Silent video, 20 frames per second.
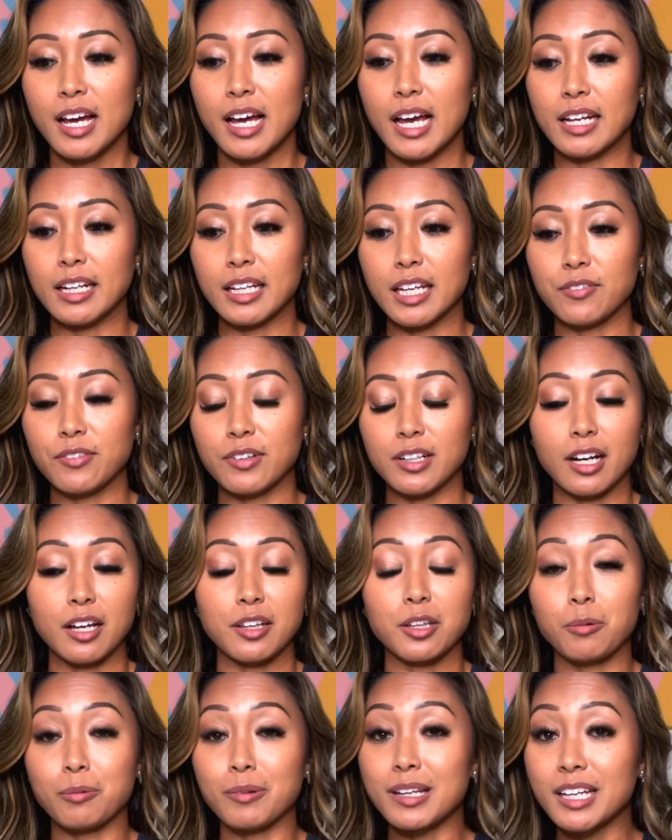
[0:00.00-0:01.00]
And even on
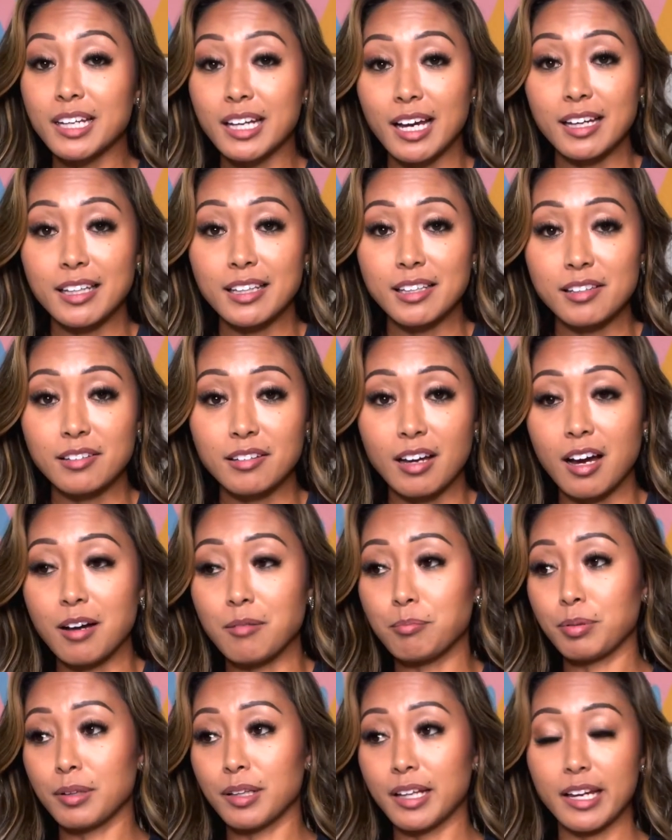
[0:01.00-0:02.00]
the weekends,
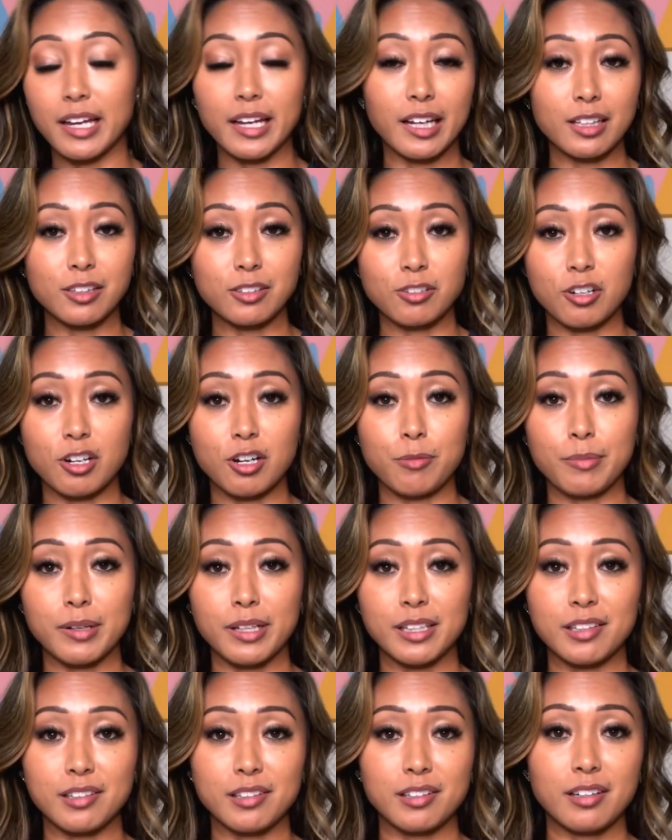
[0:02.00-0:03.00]
I'm playing in
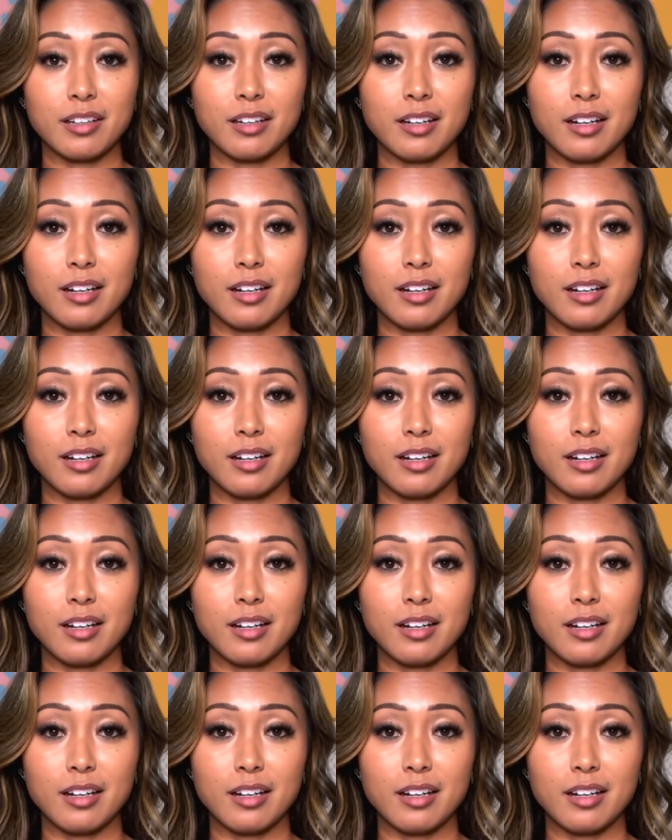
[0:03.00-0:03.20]
tournaments